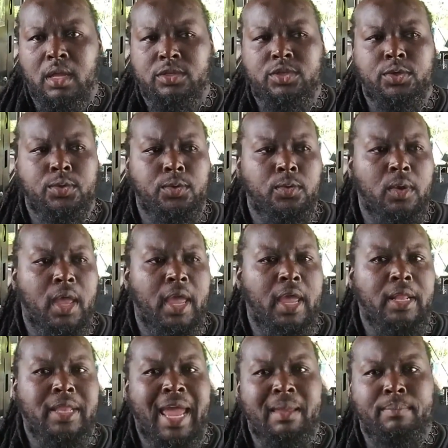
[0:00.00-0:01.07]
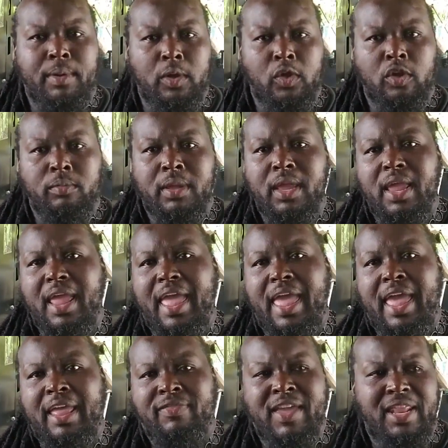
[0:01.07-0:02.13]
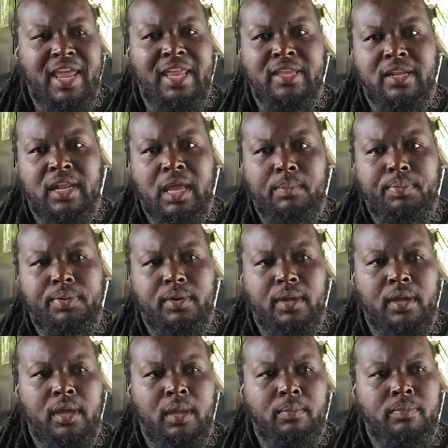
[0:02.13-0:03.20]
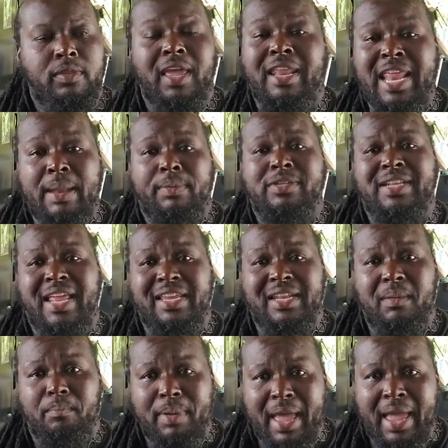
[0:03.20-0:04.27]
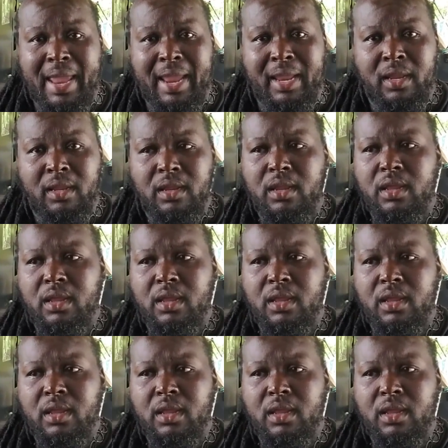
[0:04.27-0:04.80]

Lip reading: to a light bulb, and that ended up, the adapters that I ended up buying,